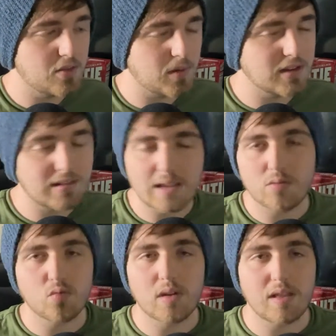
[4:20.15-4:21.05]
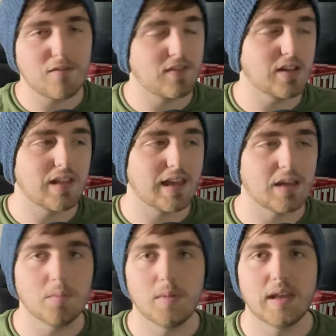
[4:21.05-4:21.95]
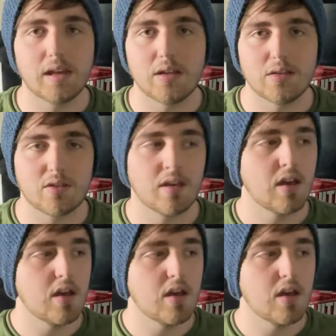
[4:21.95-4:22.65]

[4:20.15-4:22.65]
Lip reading: but it didn't really feel like it because